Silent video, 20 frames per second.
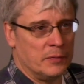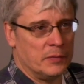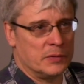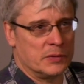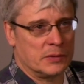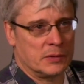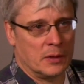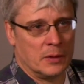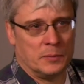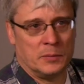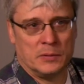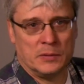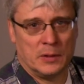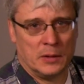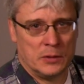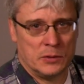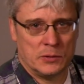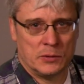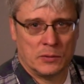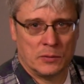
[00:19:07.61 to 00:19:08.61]
If it's
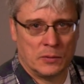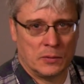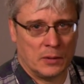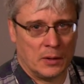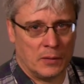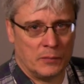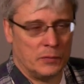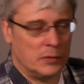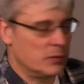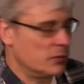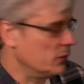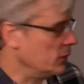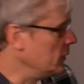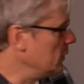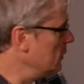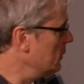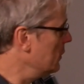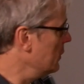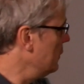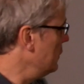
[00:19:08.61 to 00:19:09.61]
computational,
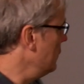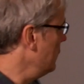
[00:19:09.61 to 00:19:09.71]
obviously you can